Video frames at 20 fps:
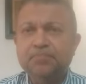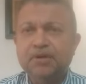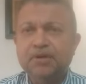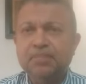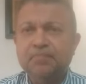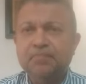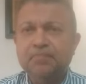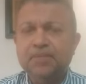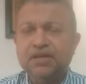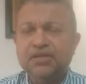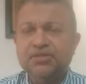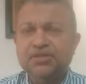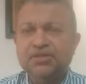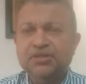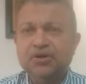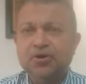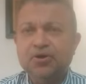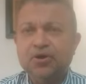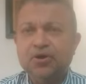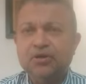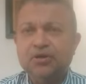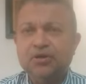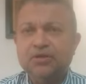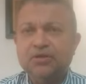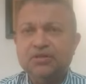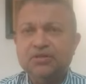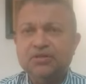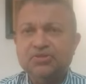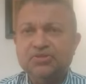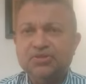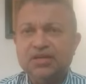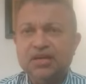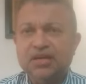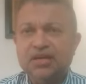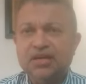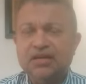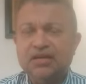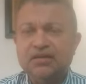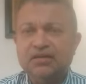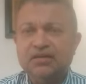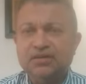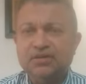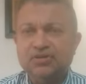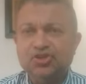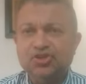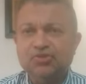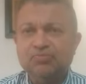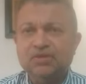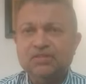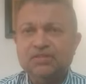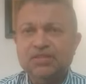measure on the Sri Lankan consumers